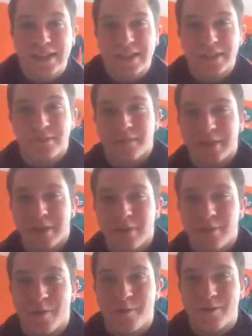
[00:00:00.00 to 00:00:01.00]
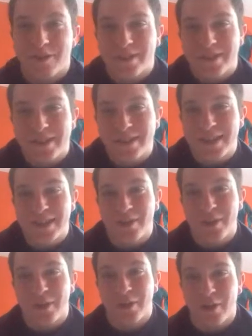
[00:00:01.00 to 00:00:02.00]
This video number 6 out
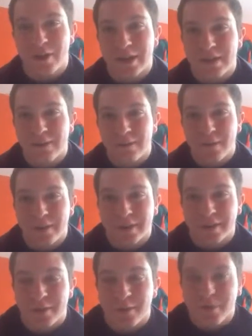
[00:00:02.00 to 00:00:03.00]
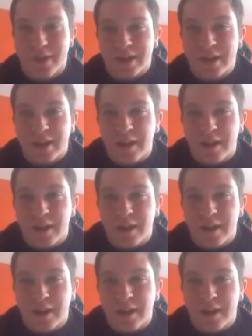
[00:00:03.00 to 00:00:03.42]
of the 30 for the rest of the week.